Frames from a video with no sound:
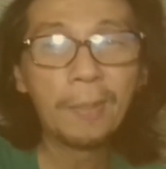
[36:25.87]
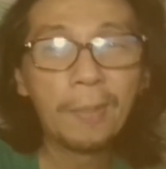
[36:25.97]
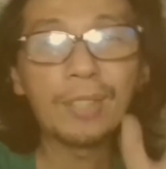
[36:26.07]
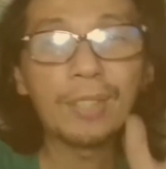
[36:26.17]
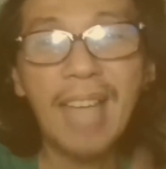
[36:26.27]

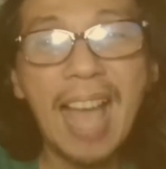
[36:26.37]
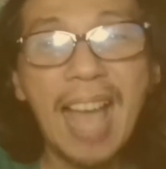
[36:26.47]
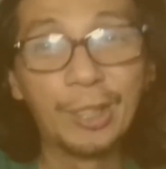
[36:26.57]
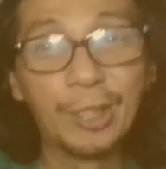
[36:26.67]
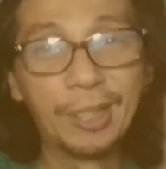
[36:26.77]
because of the
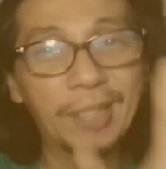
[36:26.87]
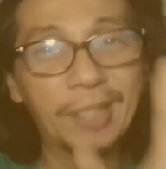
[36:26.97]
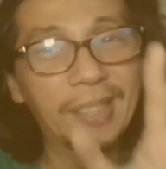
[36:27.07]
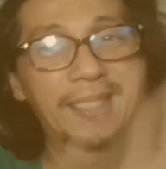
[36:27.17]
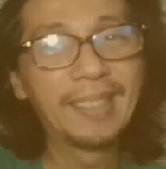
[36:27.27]
action,
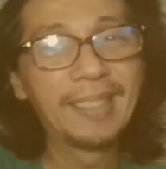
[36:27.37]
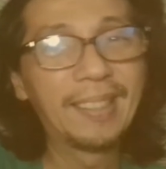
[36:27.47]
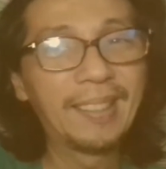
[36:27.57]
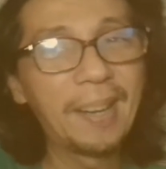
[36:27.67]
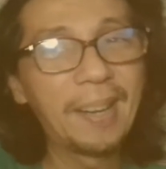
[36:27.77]

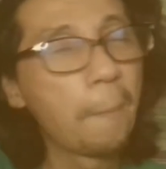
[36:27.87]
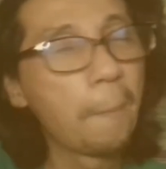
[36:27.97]
right?